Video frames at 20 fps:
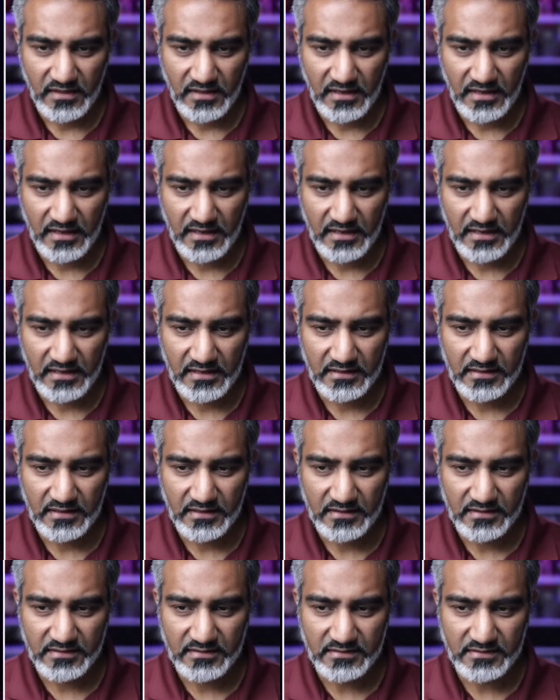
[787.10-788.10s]
and
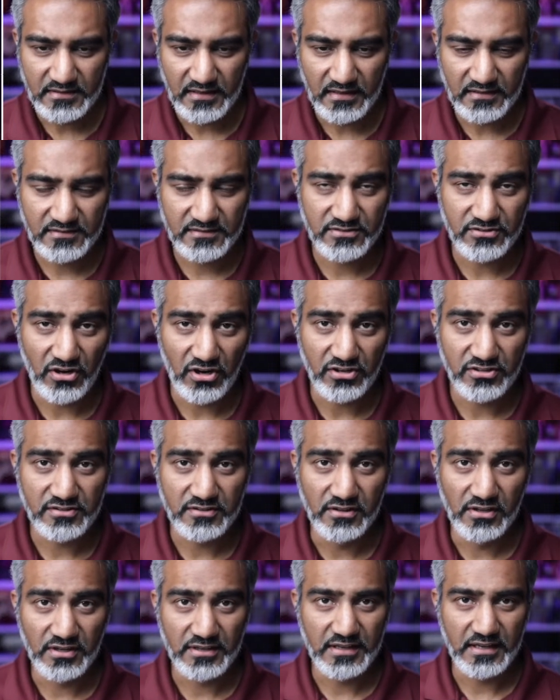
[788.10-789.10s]
this starts
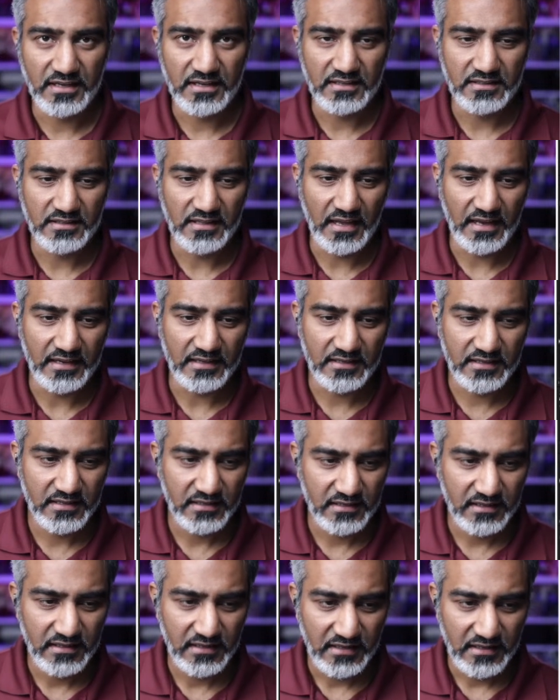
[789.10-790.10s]
looking like
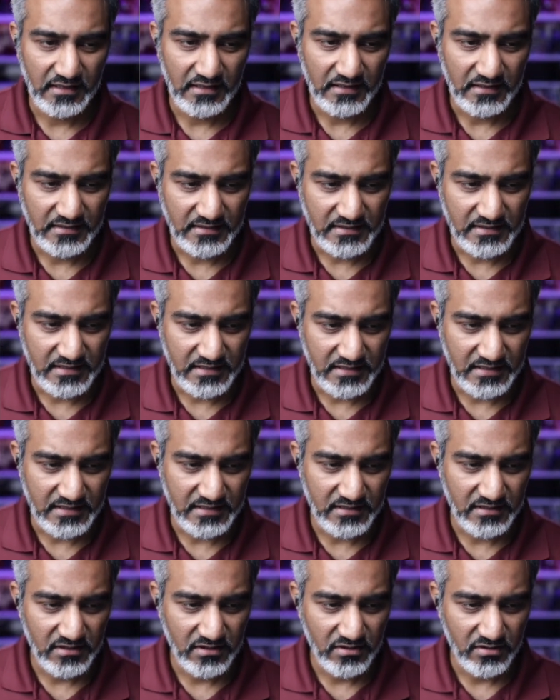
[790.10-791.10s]

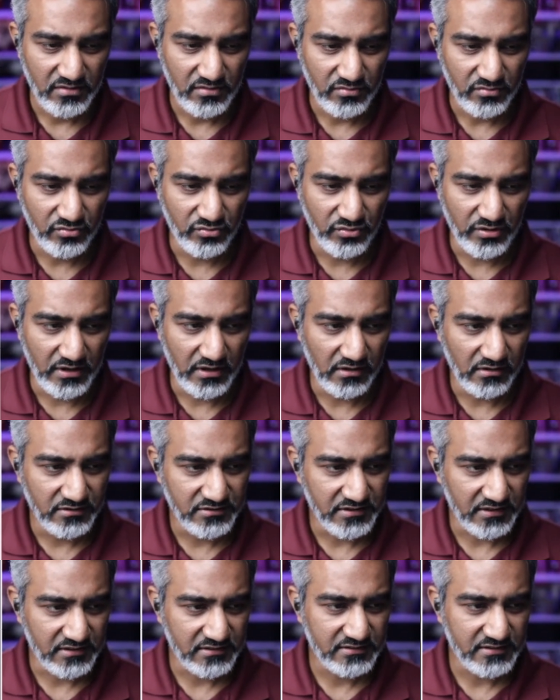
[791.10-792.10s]
the real
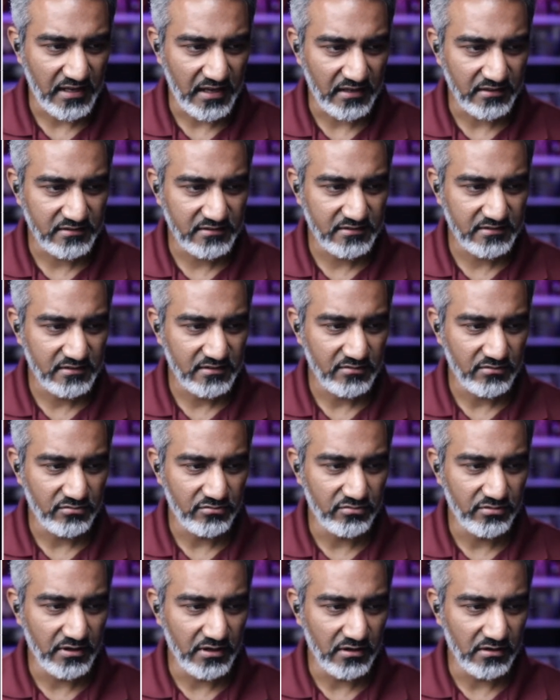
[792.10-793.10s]
success,
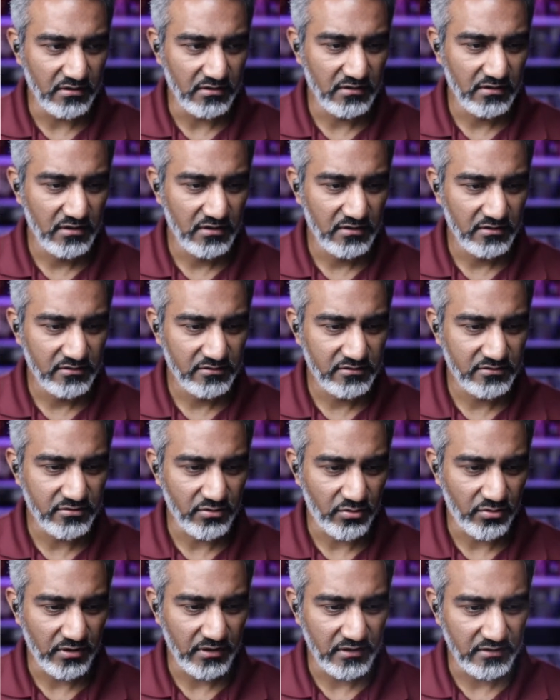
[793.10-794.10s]
real
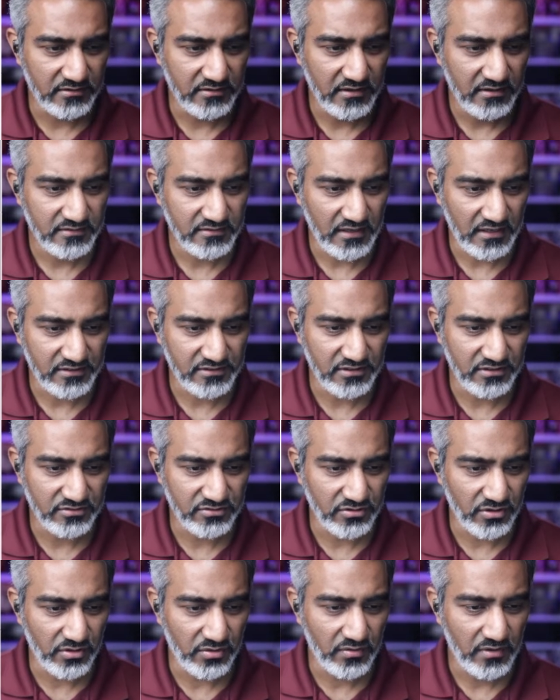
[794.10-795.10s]
stories section.
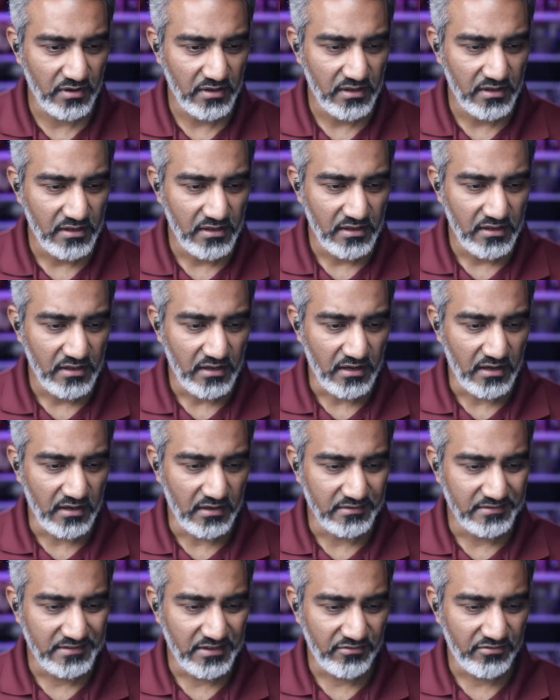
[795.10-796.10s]
So
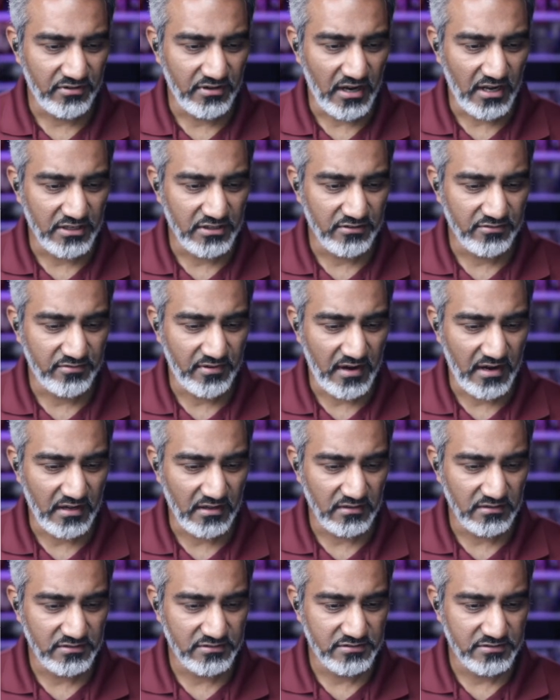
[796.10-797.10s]
different audio
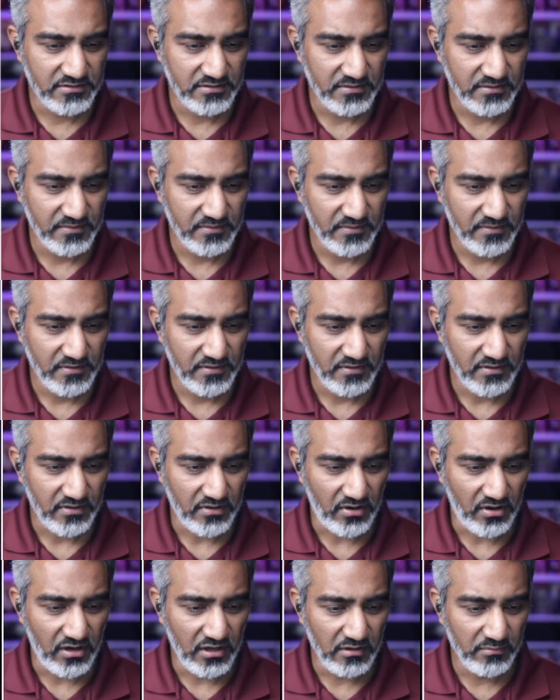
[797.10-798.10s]
files
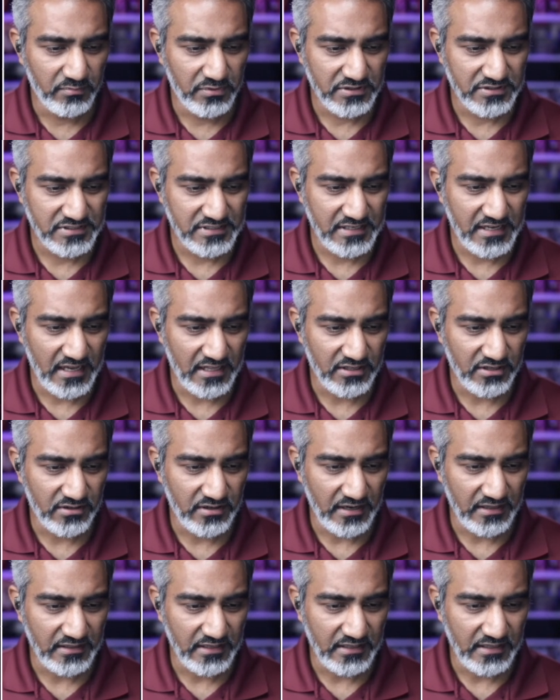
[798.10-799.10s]
all put together,
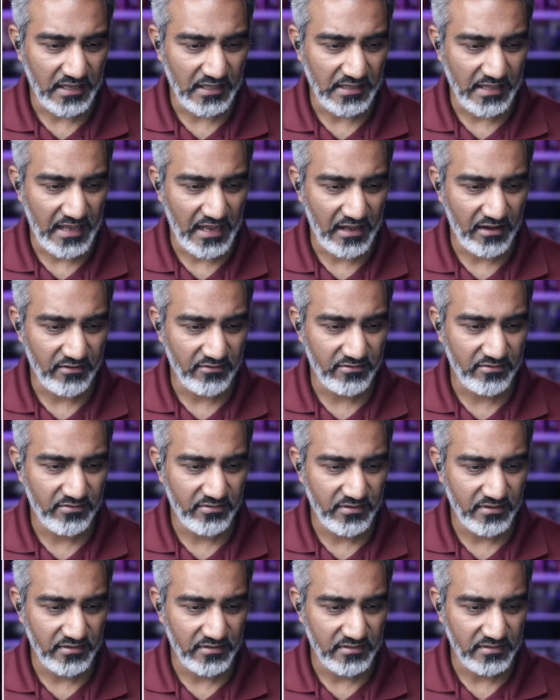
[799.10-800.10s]
and then I'll have
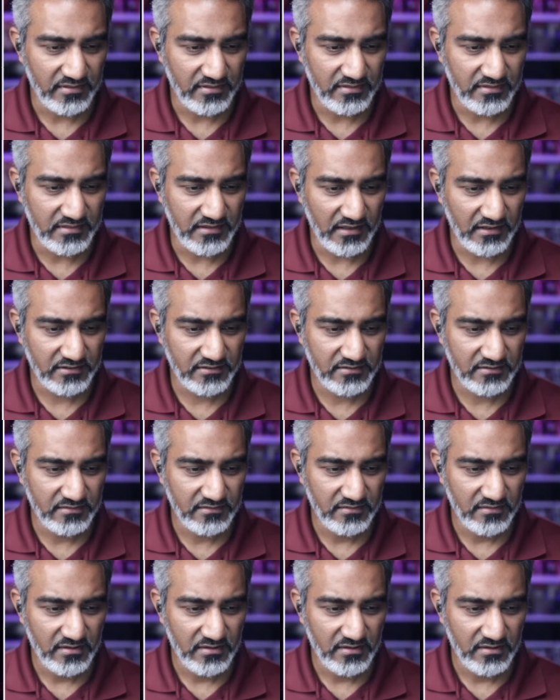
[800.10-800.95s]
this